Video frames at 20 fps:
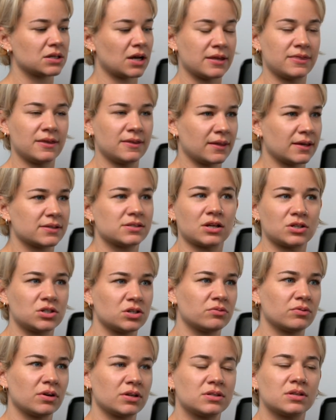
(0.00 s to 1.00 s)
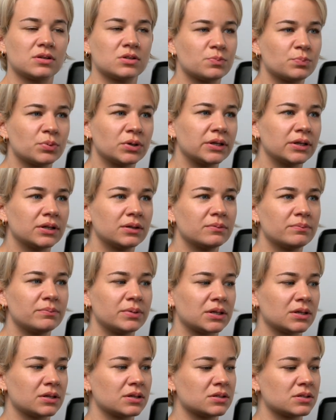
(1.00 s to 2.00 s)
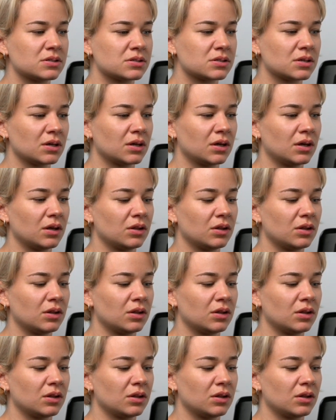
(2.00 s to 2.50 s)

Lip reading: I think it's brilliant, because